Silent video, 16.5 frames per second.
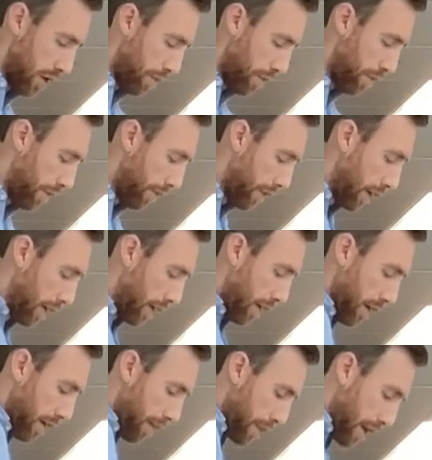So
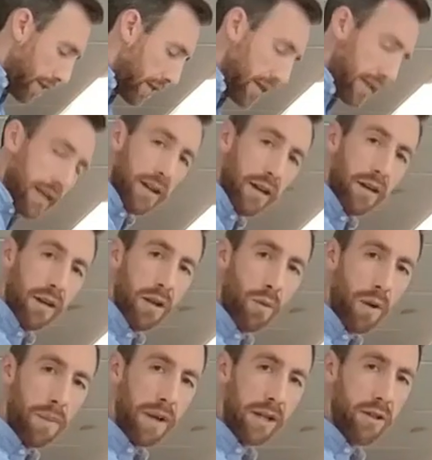belt is here.
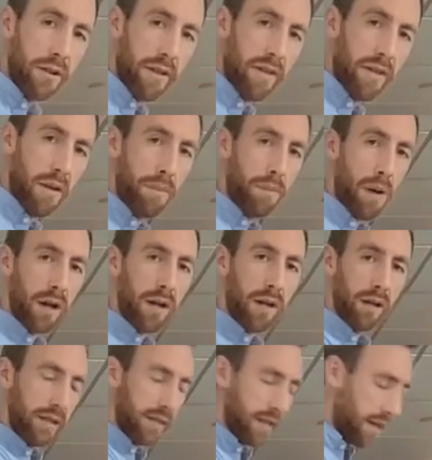You want to make sure that the
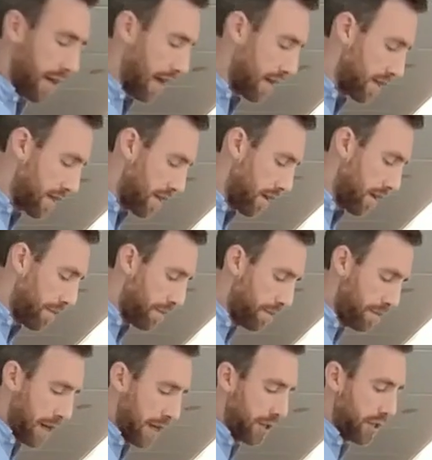buckle isn't against the
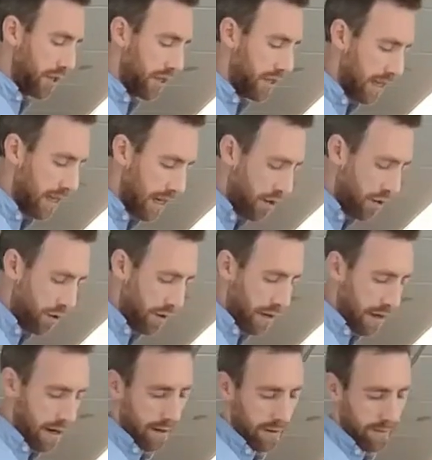patient's skin or
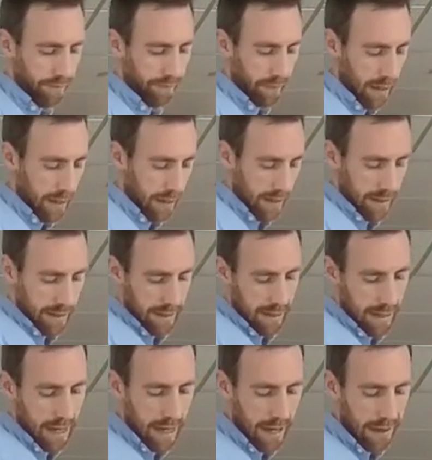their
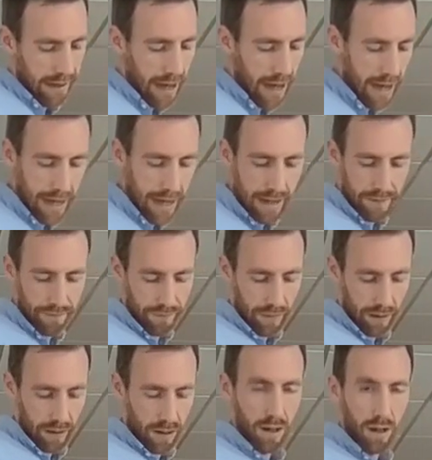uh, thigh.
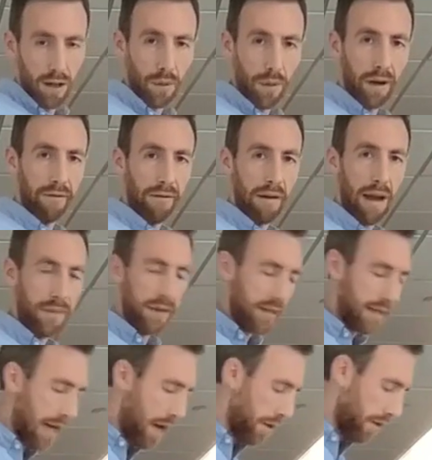We're going to wrap the
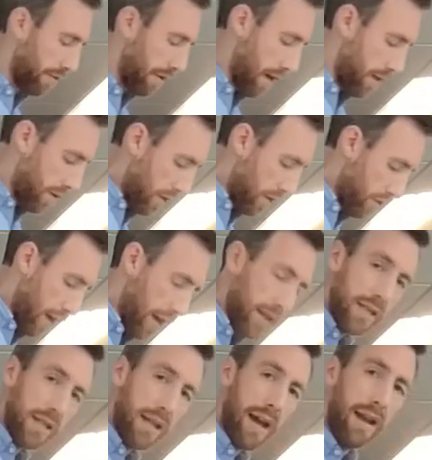towel around them and try
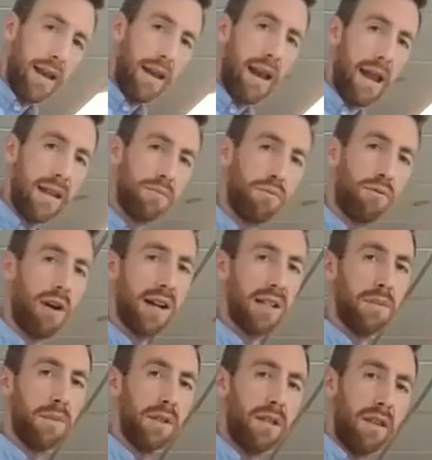to slide it as
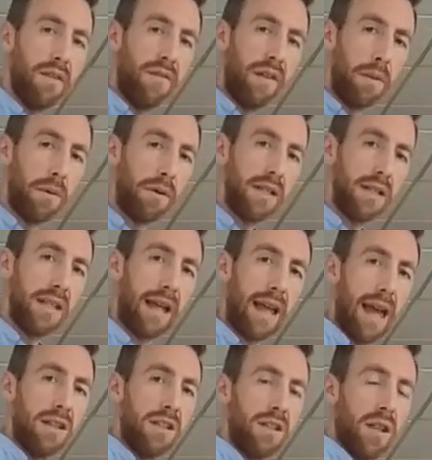proximal to the femur as they
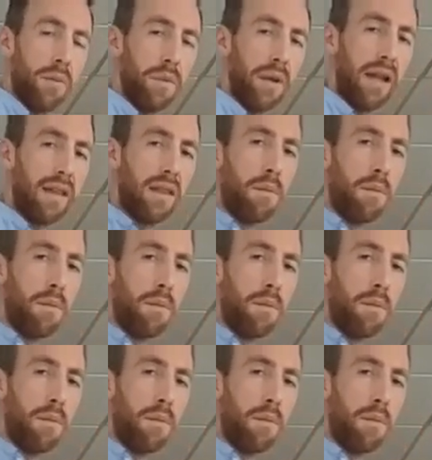can so that we